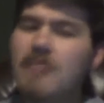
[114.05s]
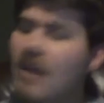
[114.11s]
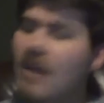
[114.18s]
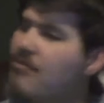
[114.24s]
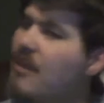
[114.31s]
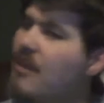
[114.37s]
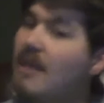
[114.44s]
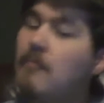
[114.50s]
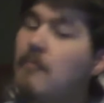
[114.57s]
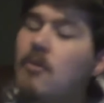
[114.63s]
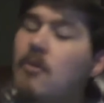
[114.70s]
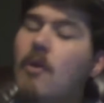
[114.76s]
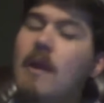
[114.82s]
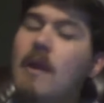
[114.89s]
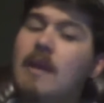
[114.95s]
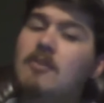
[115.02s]
I think I'm gonna
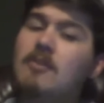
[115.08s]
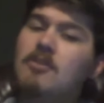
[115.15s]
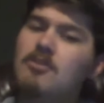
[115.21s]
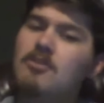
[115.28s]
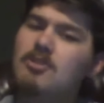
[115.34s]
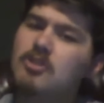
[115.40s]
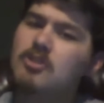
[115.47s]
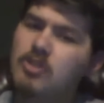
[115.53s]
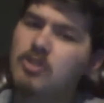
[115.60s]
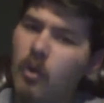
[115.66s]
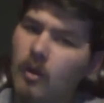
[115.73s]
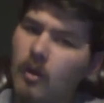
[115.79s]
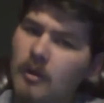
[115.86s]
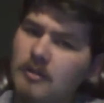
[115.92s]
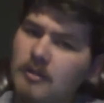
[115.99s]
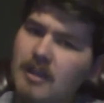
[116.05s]
go ahead and
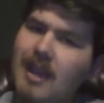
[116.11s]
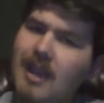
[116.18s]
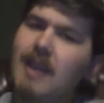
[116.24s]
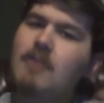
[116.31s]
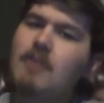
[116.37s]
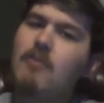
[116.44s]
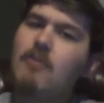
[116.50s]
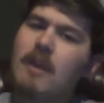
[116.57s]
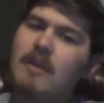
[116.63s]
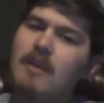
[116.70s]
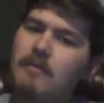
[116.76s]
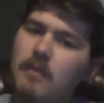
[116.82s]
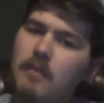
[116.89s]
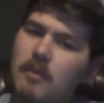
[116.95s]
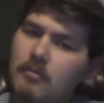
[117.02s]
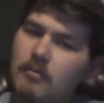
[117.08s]
start a creative
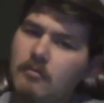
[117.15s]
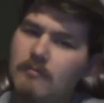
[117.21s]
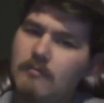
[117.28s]
world,